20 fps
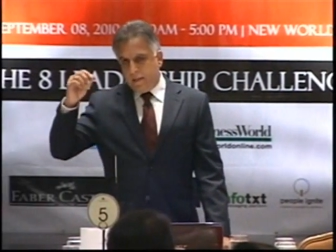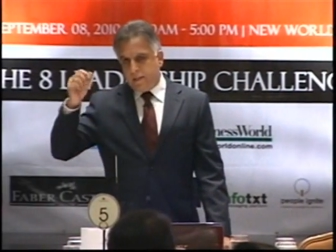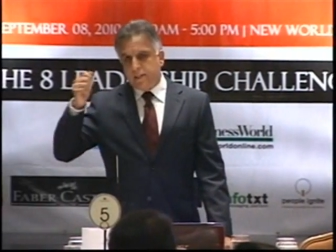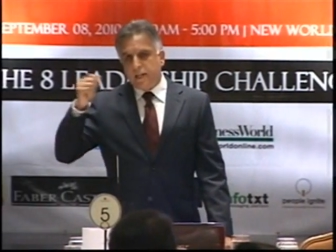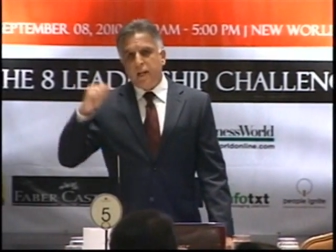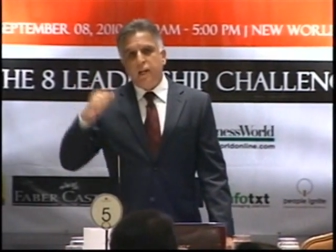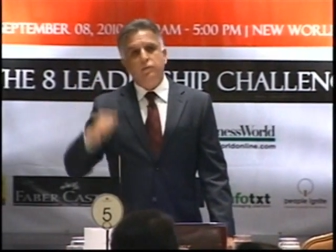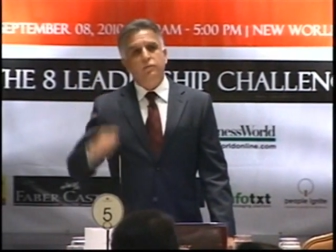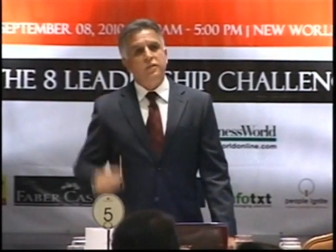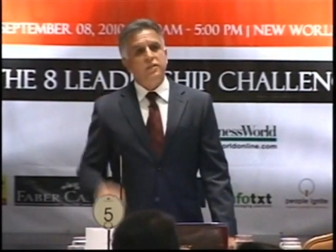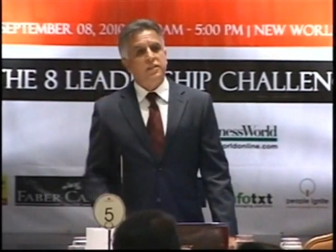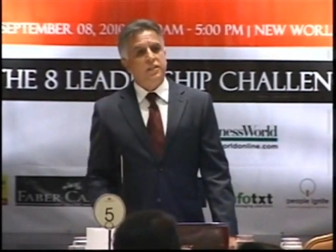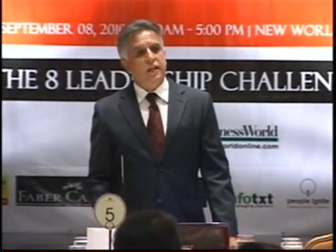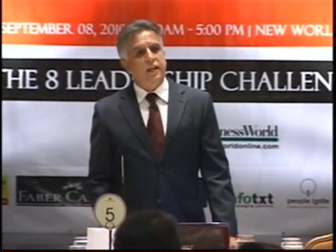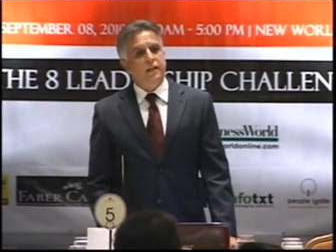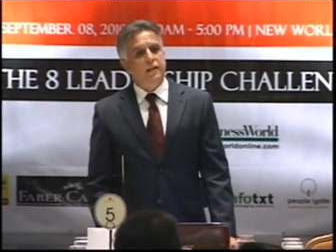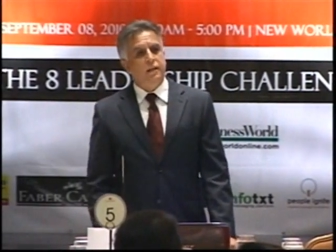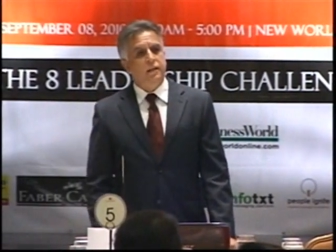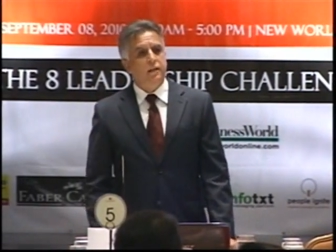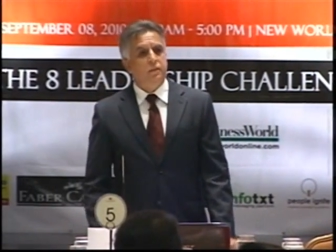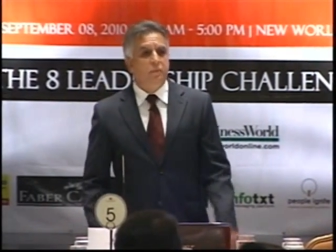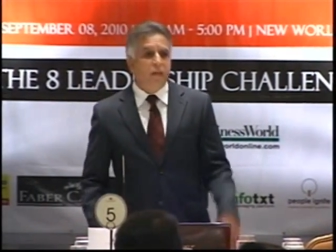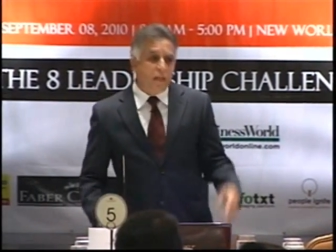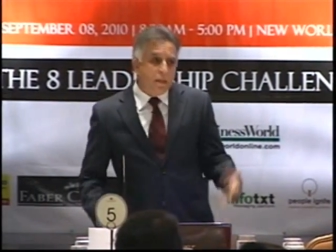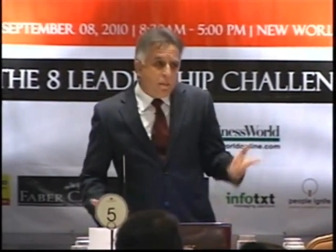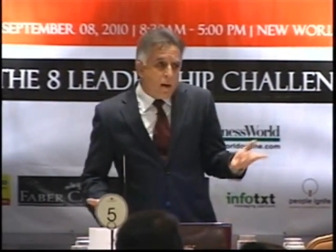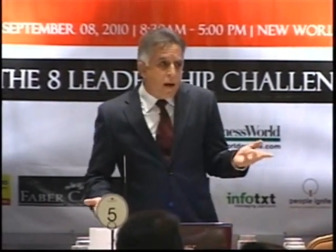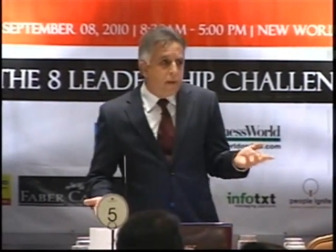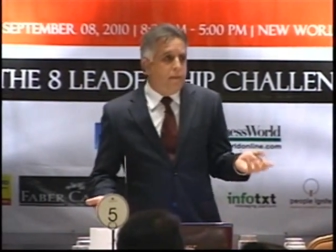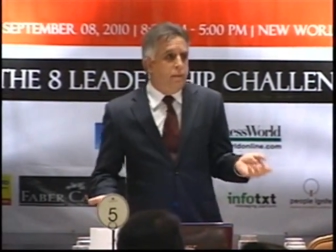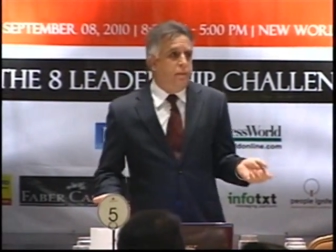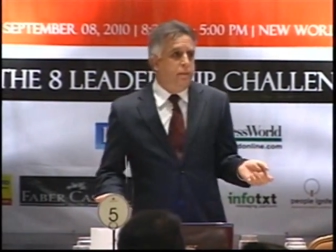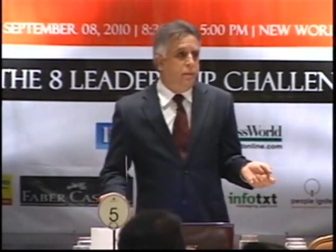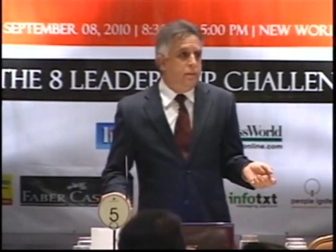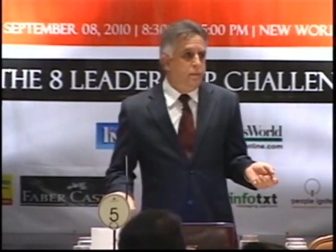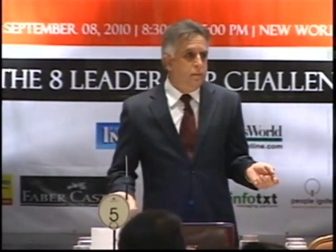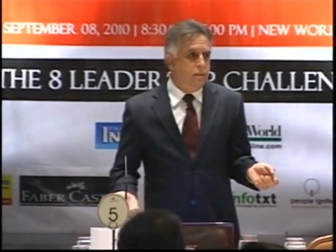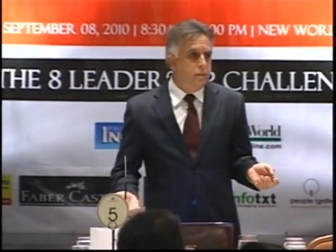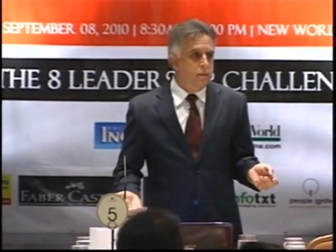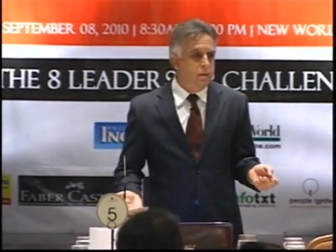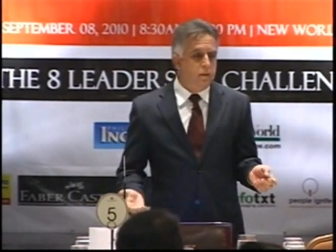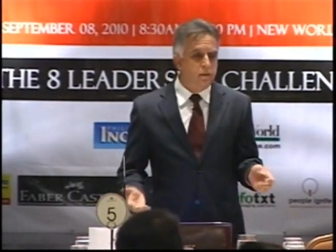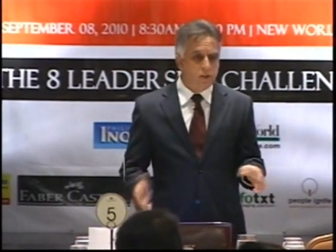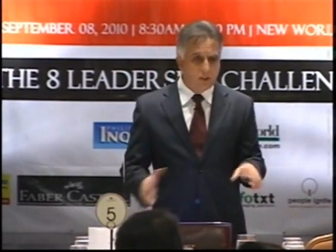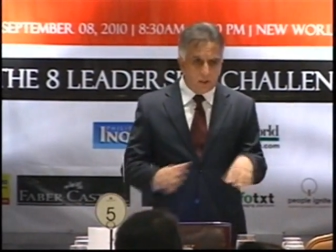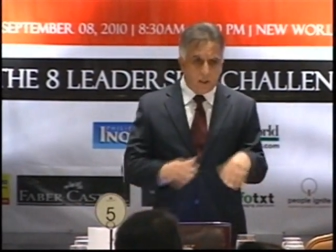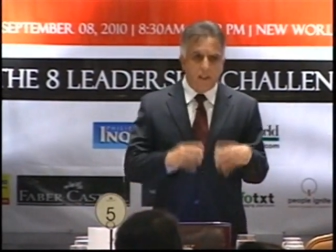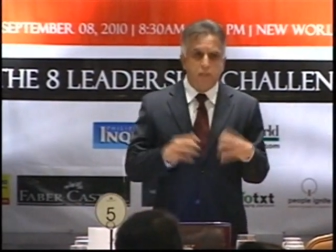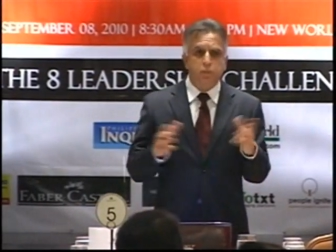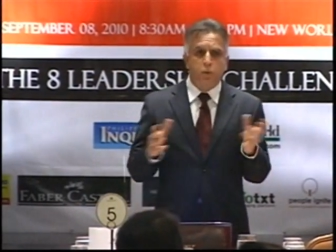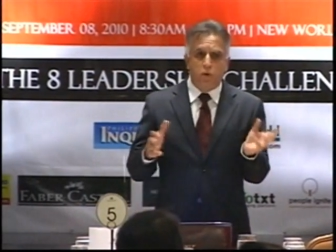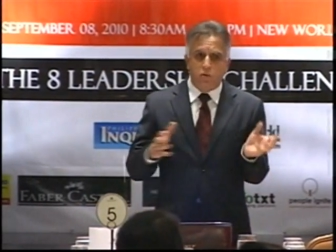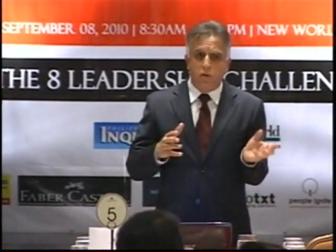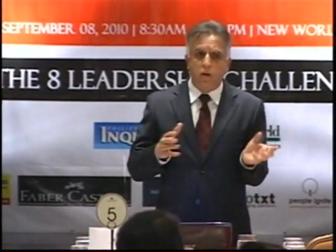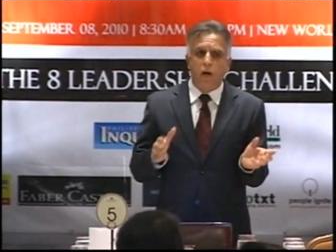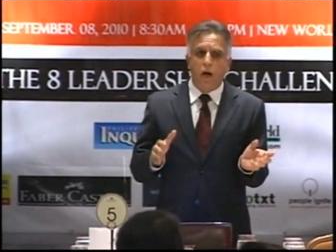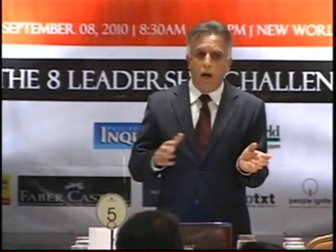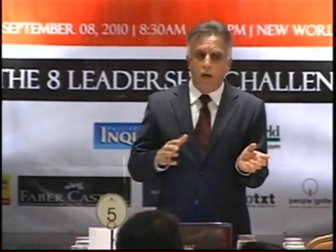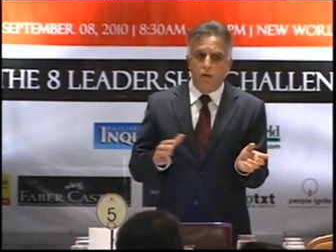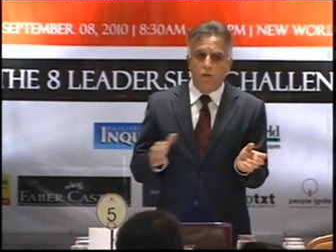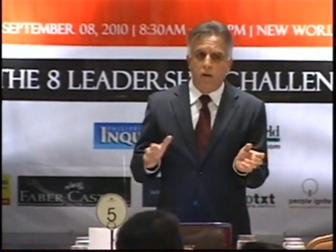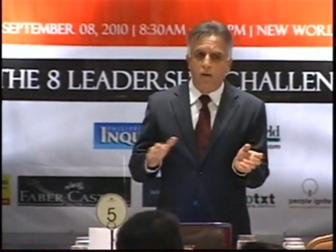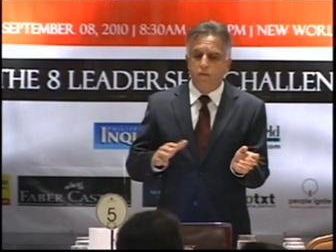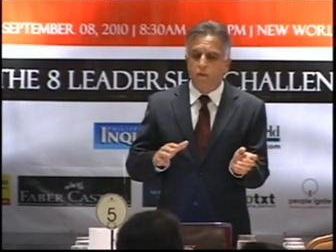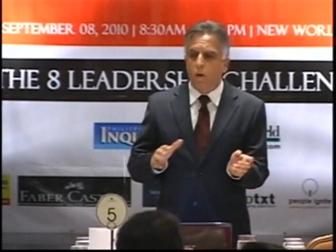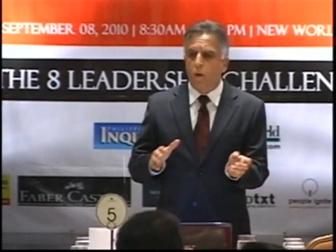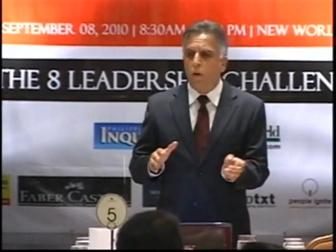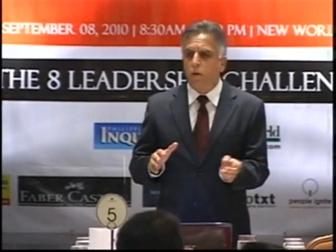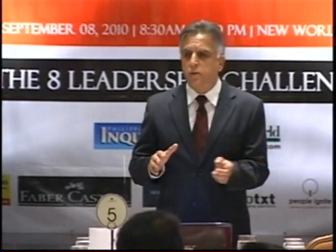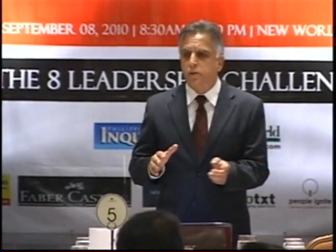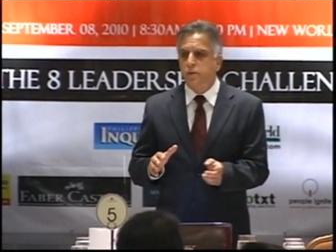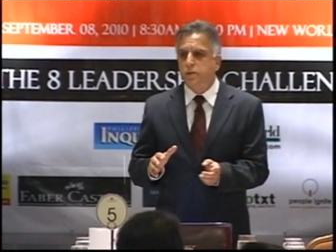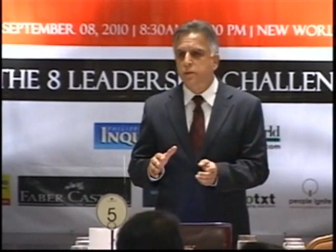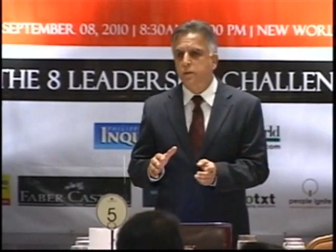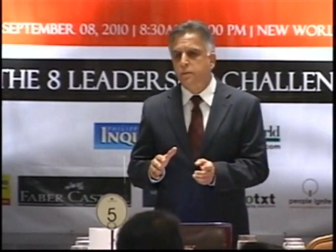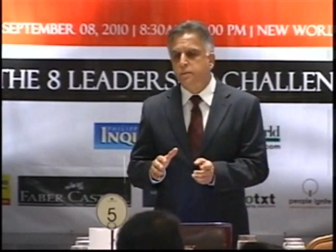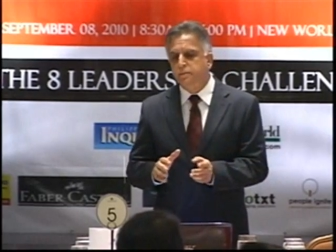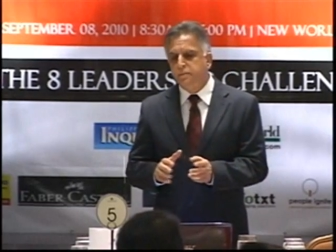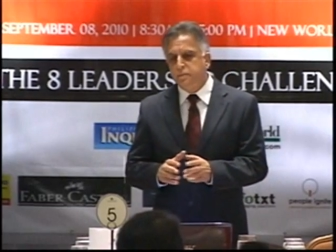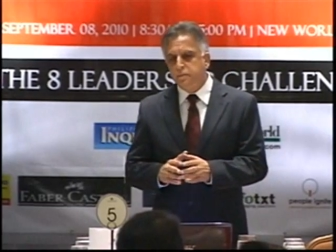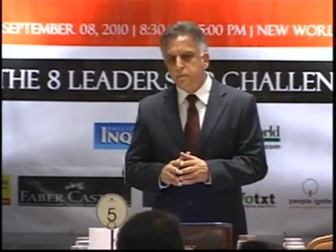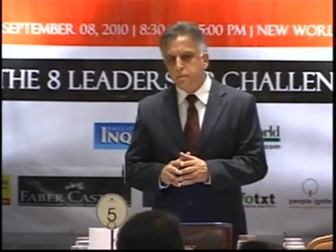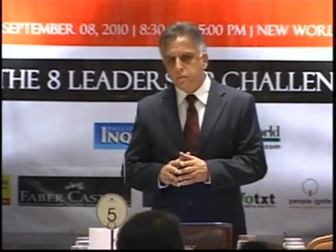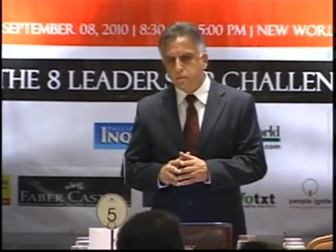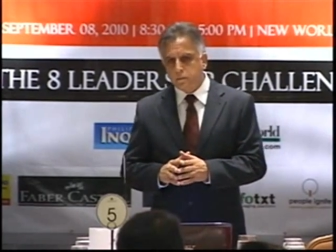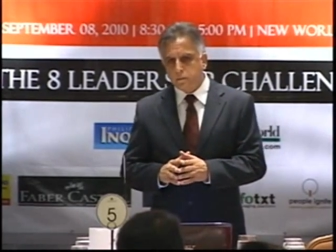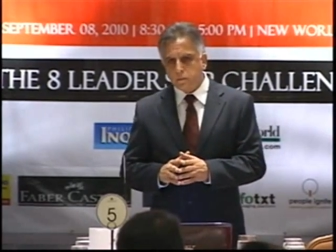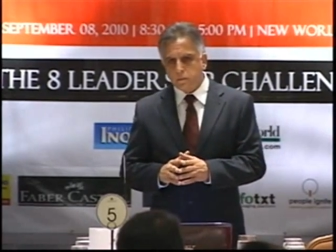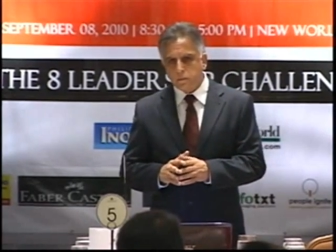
The second one said, Minaman. They spoke Tagalog, of course.